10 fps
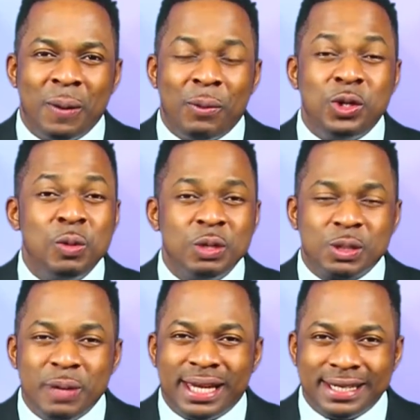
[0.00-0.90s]
But you
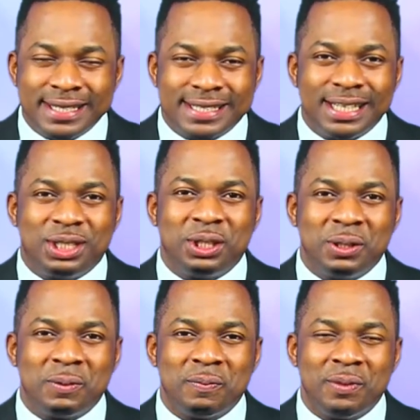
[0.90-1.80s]
must make a
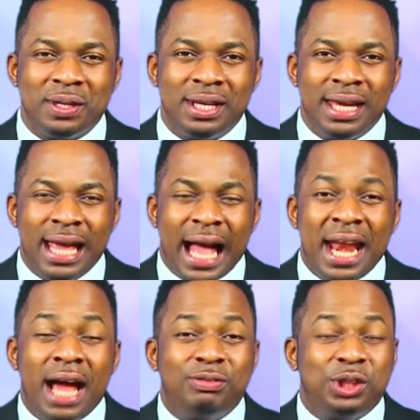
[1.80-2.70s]
decision
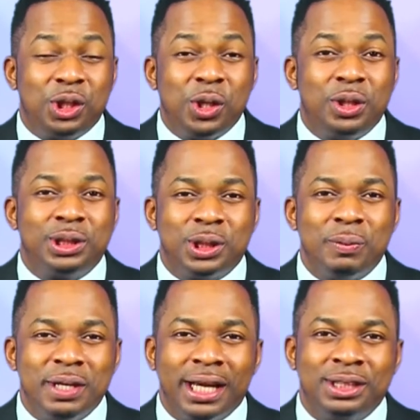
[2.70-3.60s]
and have sheer
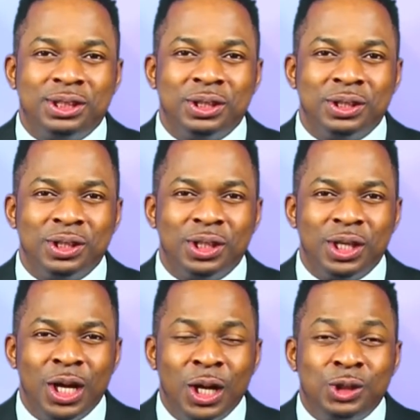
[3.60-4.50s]
determination
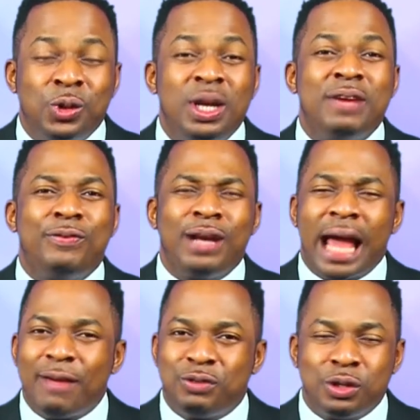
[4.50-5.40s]
to live
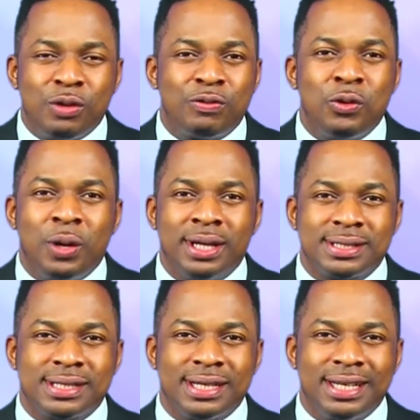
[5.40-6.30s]
life to the
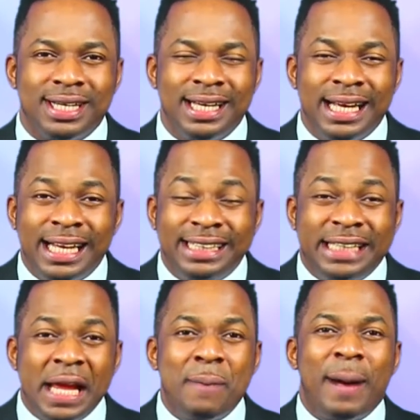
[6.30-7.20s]
fullest.
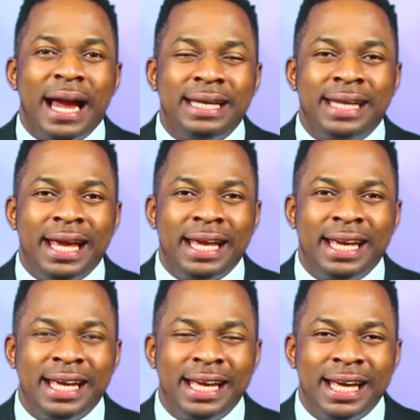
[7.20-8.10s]
Day by
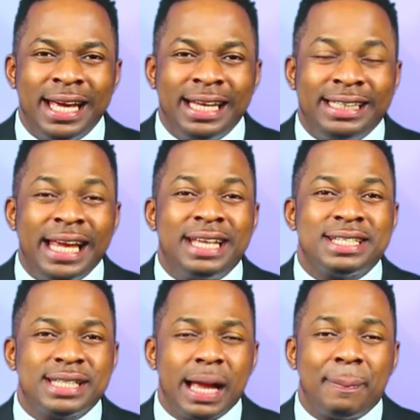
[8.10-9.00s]
day, take
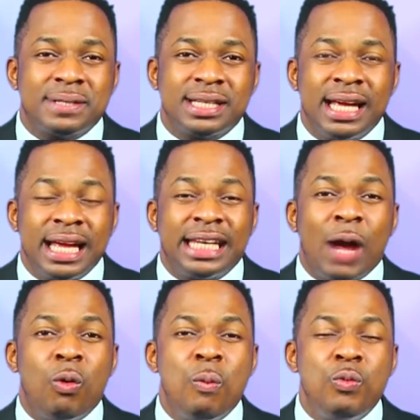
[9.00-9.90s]
steps
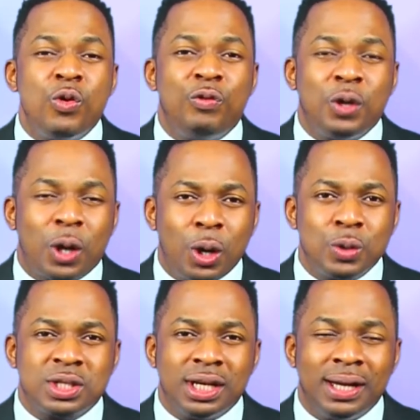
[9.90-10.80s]
that will move you
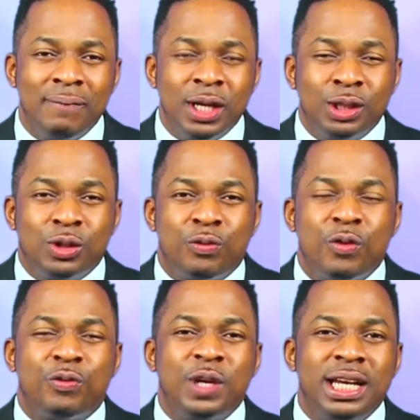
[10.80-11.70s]
closer to
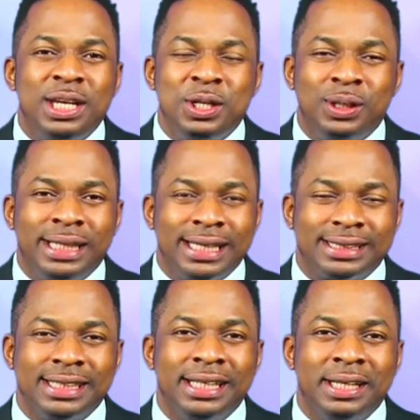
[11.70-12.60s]
fulfilling your
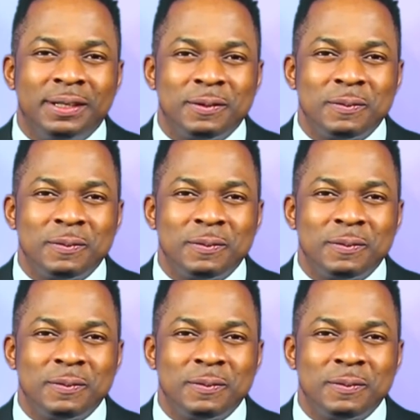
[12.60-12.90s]
destiny.